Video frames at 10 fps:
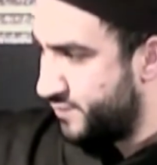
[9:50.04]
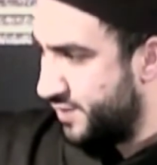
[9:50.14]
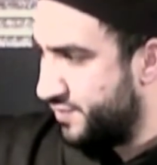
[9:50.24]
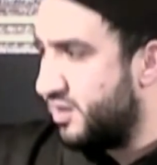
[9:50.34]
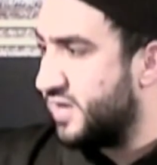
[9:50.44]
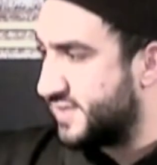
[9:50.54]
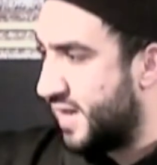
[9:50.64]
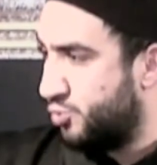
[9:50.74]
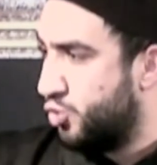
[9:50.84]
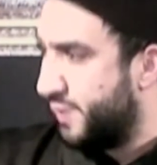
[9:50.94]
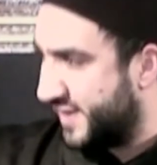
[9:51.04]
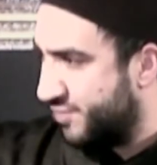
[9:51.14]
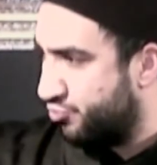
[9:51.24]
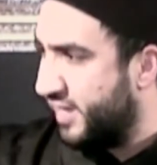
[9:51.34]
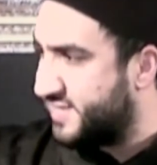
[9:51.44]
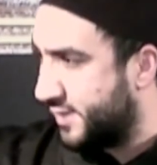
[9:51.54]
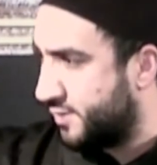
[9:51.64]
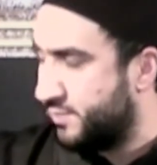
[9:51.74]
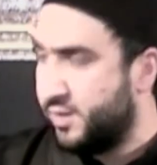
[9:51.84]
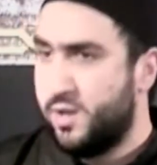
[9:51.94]
There are some who begin
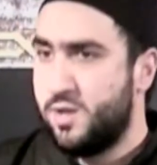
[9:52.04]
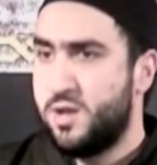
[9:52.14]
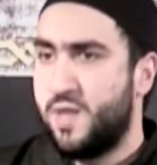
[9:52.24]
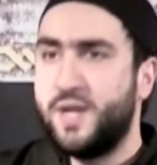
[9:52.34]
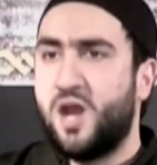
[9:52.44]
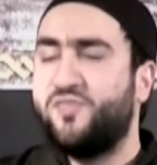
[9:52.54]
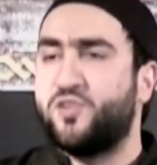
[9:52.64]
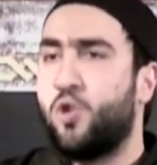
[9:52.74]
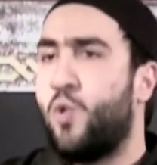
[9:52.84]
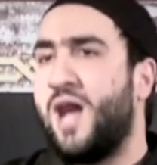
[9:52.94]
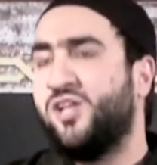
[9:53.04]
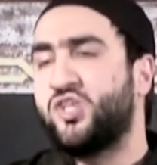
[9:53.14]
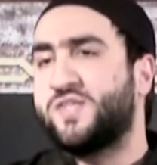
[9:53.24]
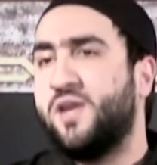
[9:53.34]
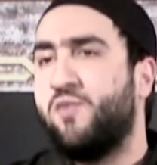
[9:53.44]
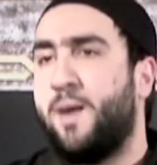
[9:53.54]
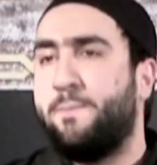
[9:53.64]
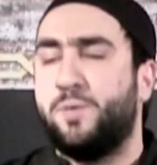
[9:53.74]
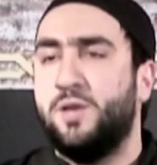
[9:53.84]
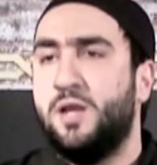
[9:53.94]
reading and then after a while just give
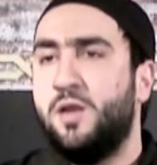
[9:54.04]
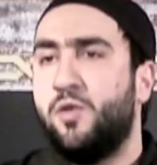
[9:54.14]
up,